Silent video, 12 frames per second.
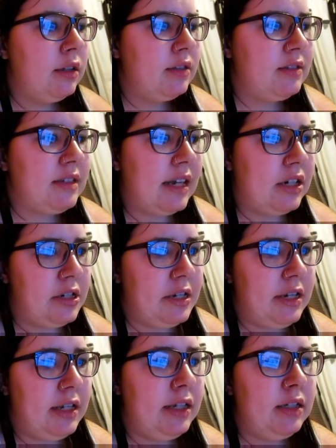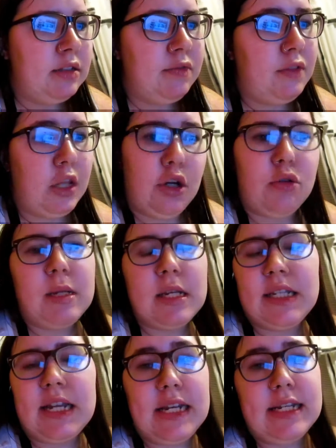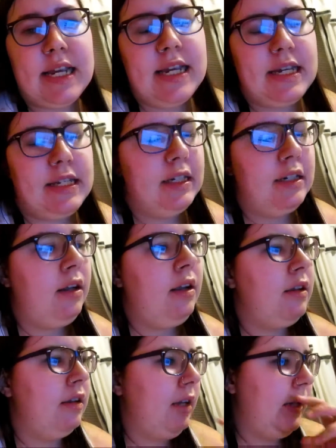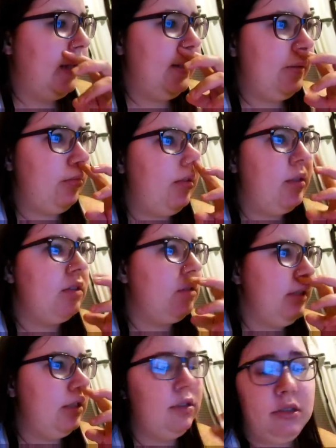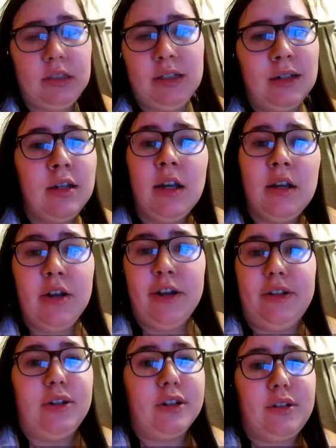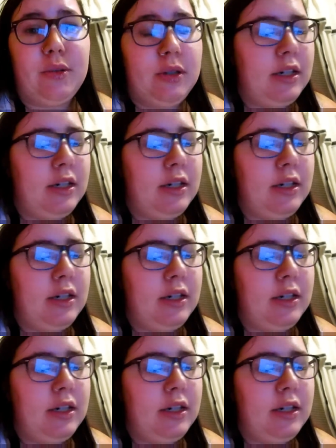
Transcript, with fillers: It's Saturday, it's Vlogmas Day 10, and I'm literally just not doing